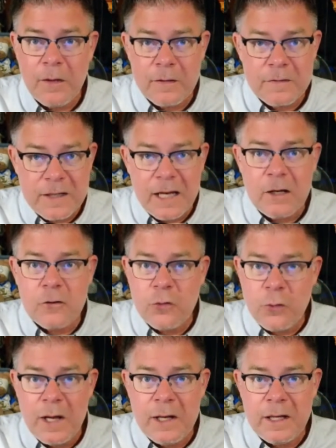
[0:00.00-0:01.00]
Let's get it
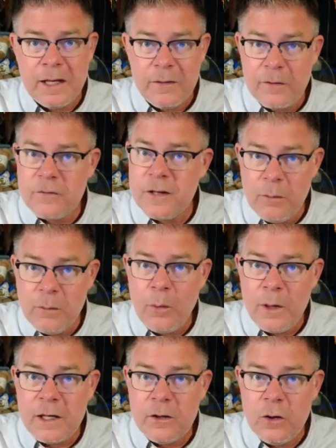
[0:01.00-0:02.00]
trending. Let's see what
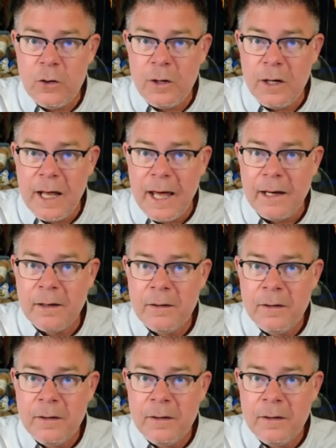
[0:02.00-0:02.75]
we can do today.